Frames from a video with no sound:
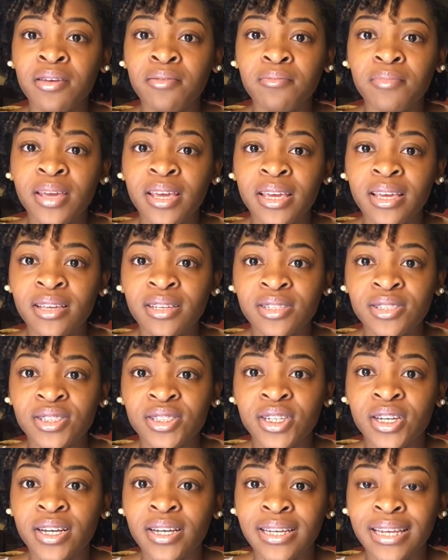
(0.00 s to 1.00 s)
making
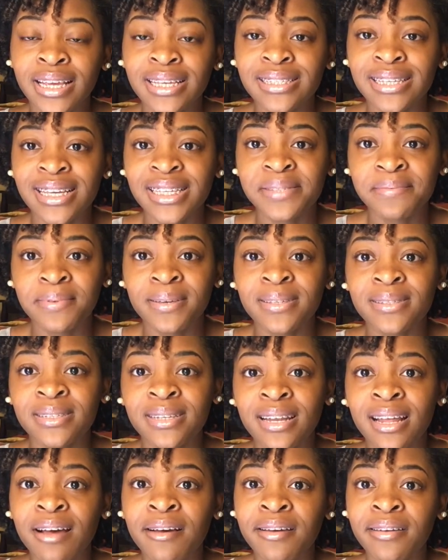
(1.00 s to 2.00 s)
sure, yes, I spaced
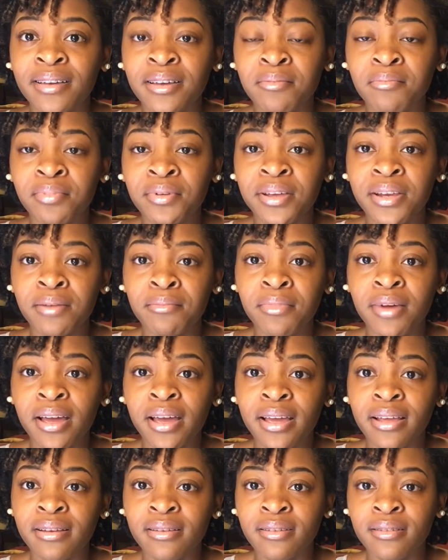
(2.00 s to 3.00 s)
it out and completed
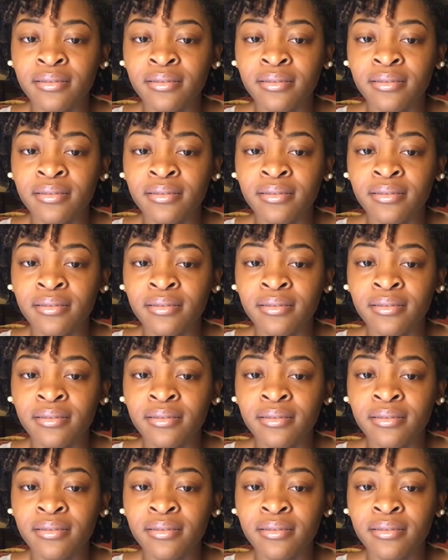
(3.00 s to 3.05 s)
my,